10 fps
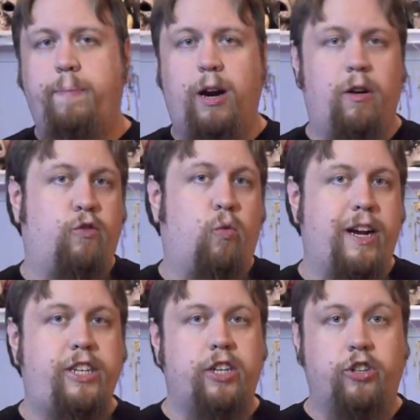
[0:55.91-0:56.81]
pair of
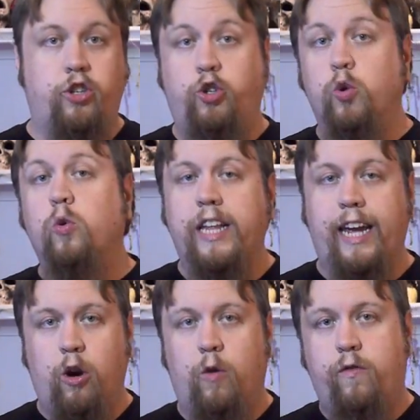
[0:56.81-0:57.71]
witches
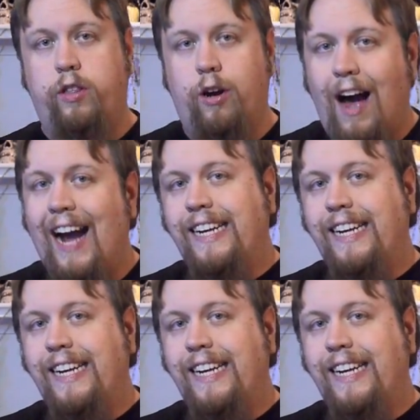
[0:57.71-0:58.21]
dueling over their